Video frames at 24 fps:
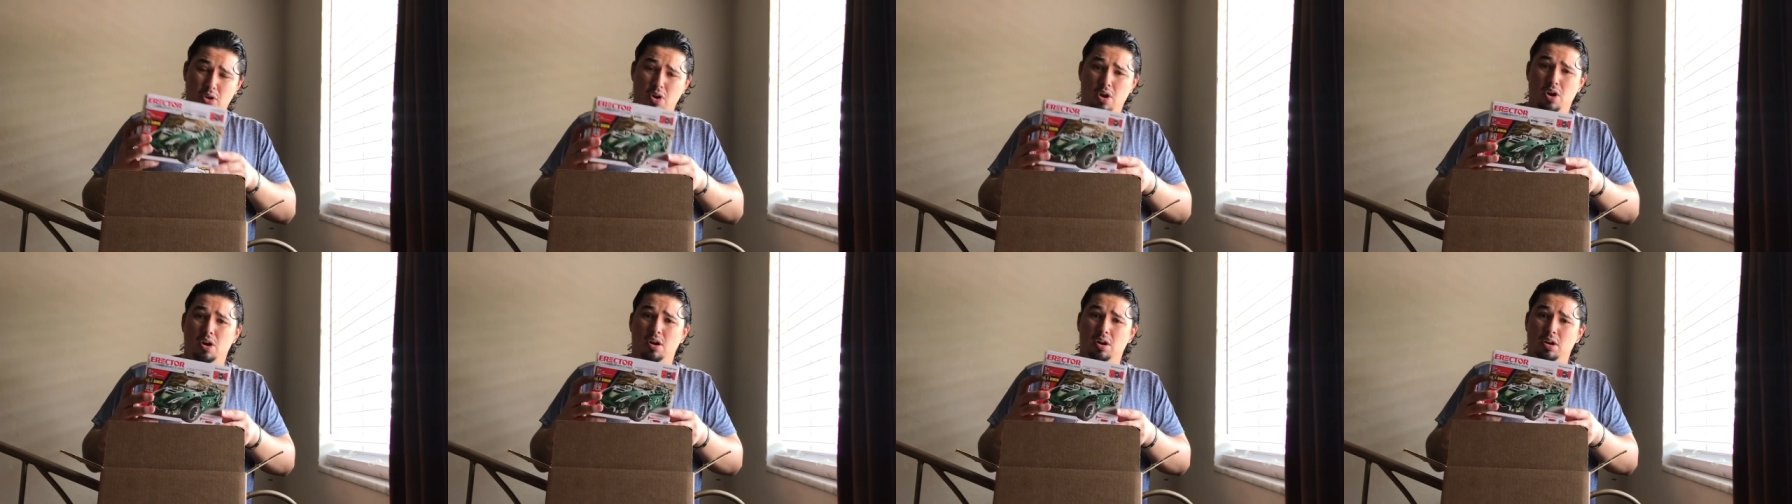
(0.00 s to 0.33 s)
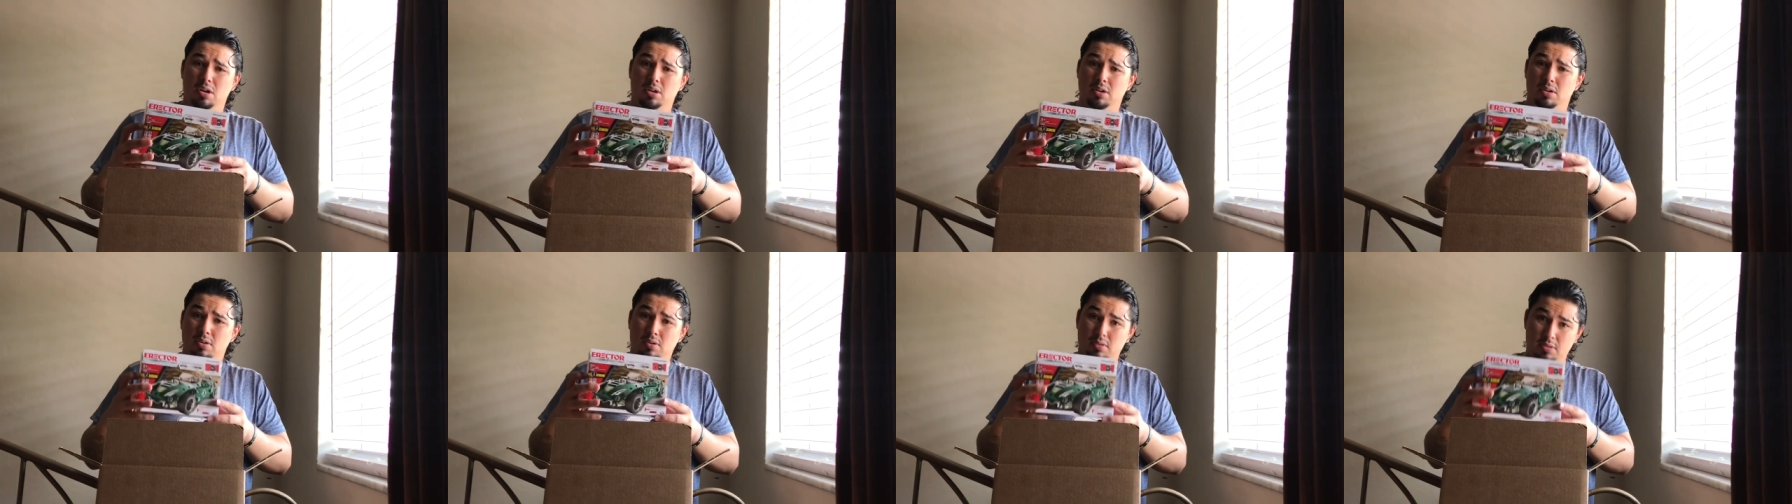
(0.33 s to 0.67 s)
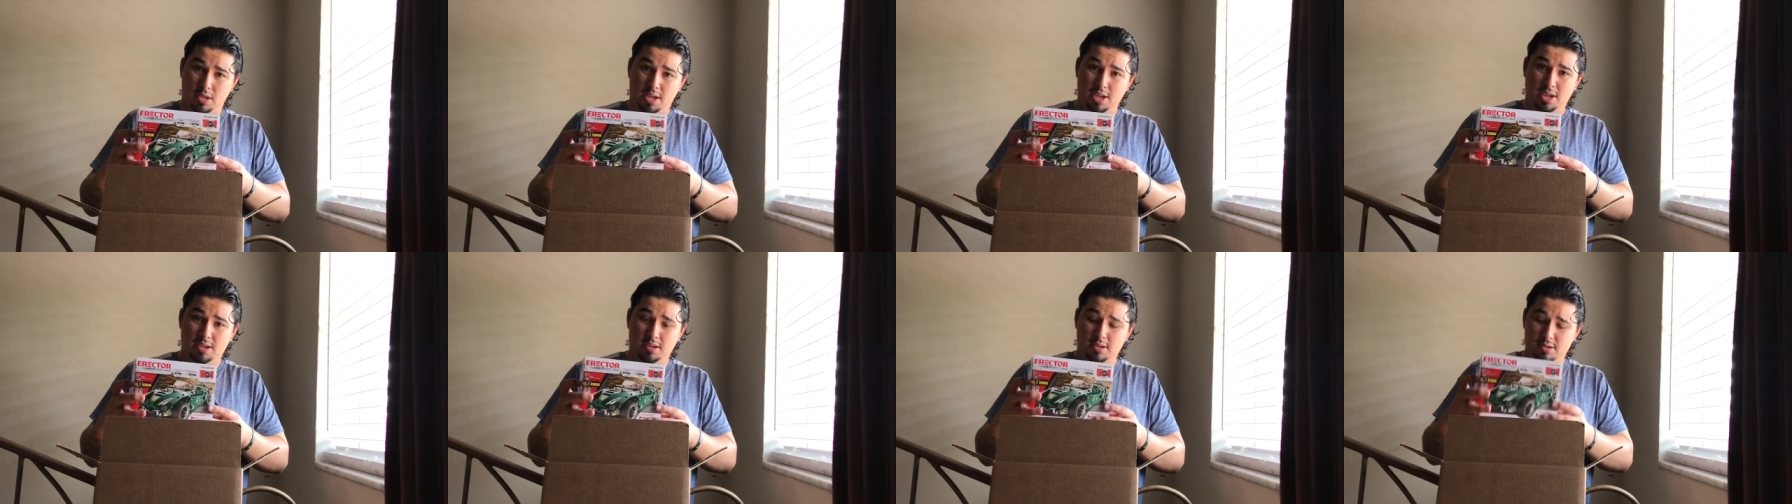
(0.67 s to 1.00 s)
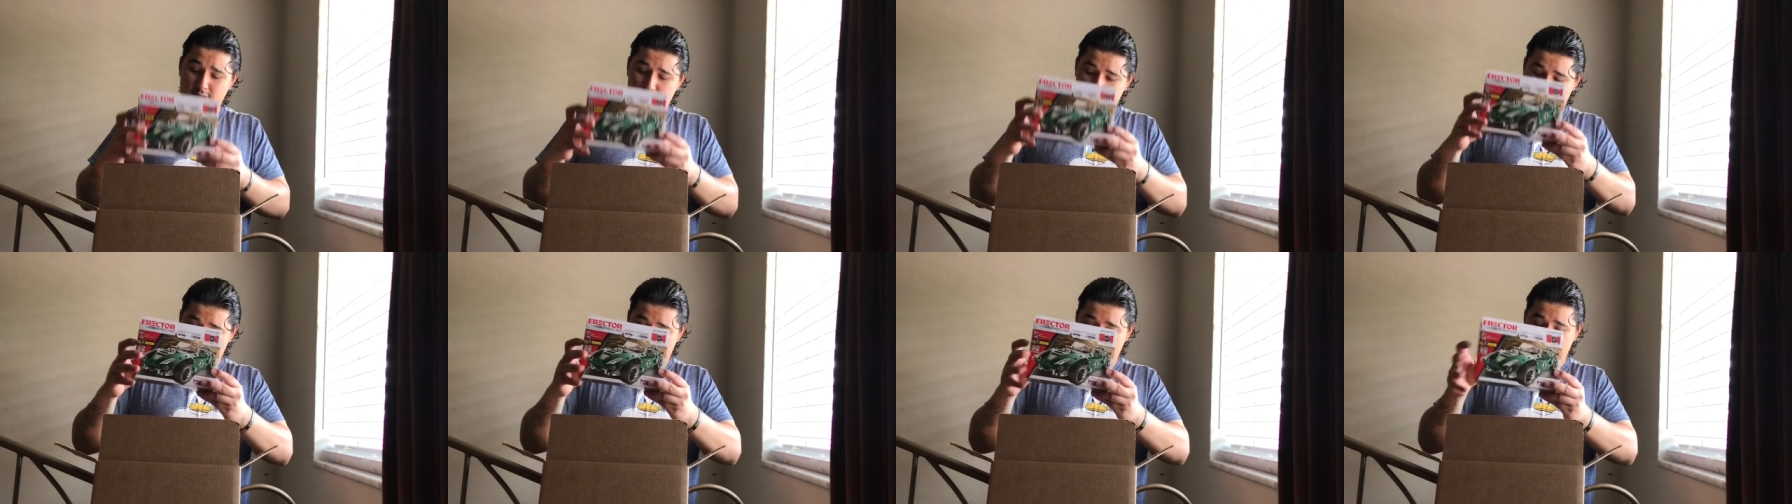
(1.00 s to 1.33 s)
car. Okay?
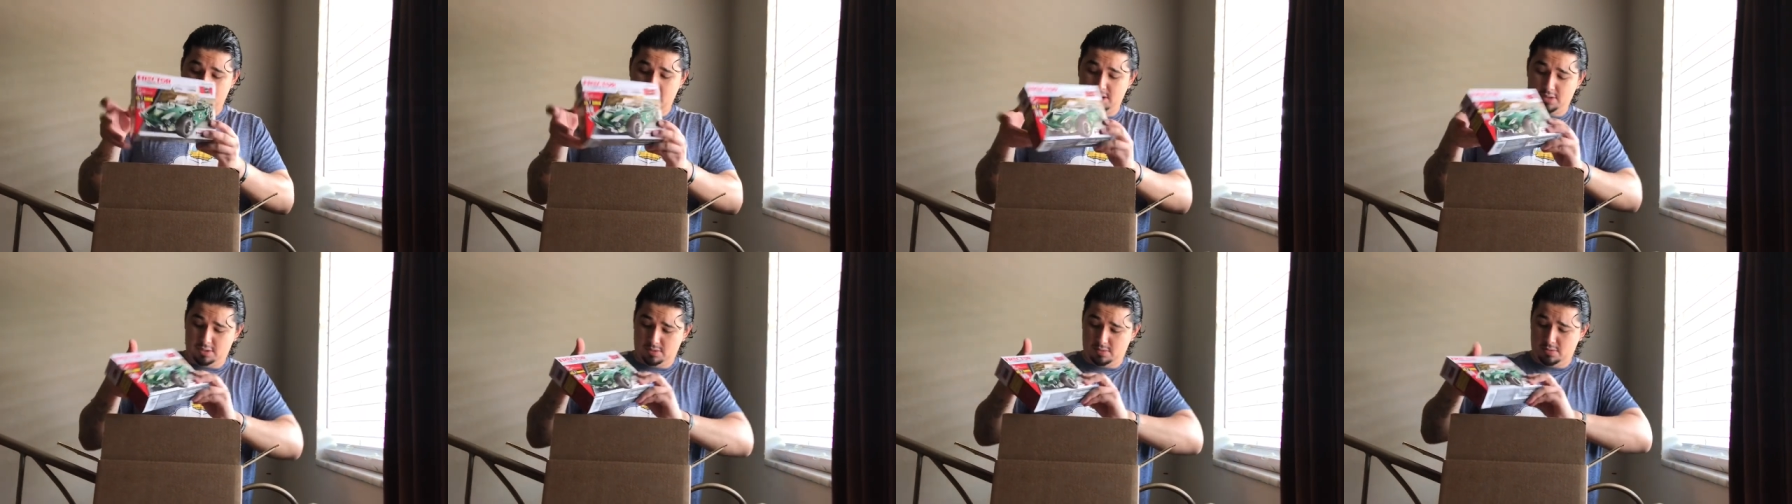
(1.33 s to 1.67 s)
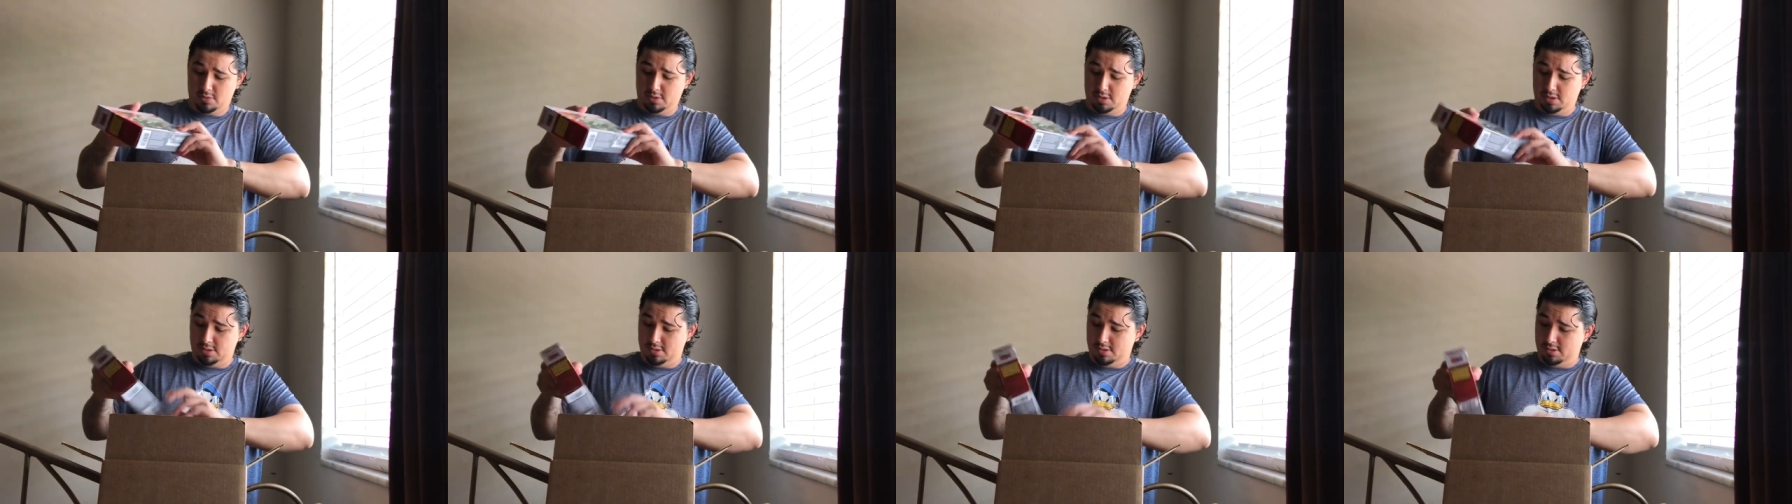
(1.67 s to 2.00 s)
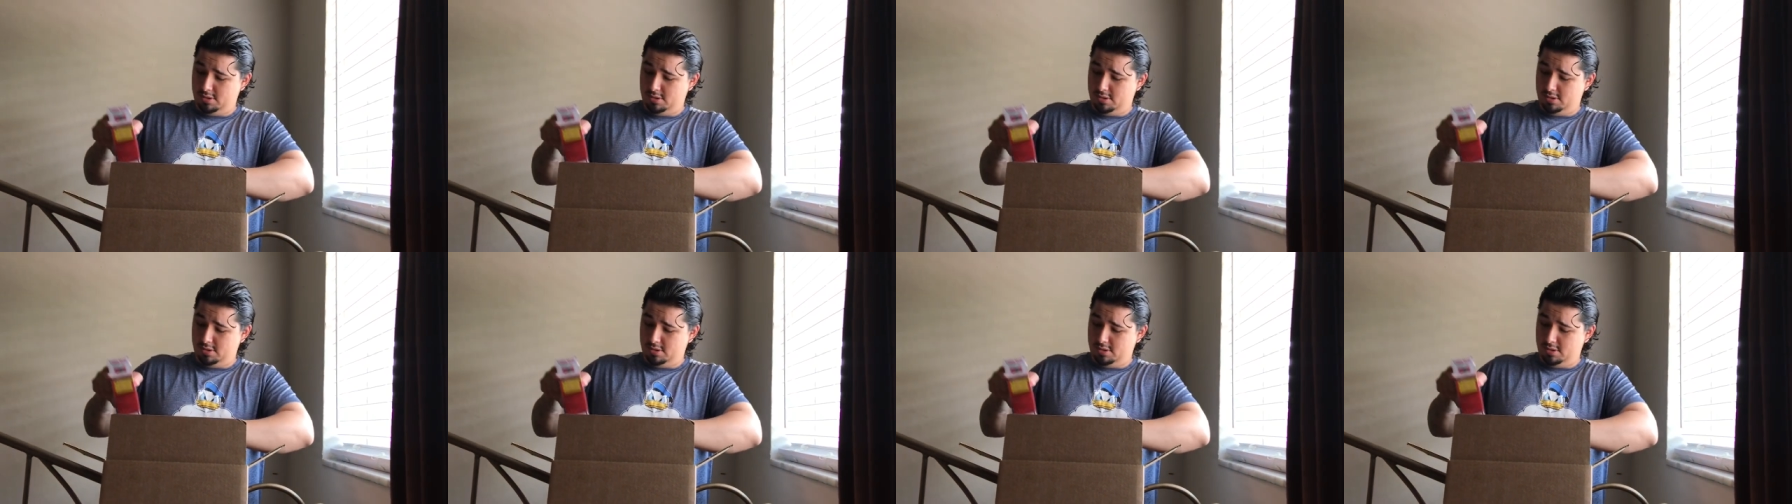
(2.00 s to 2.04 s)
Because I got you one.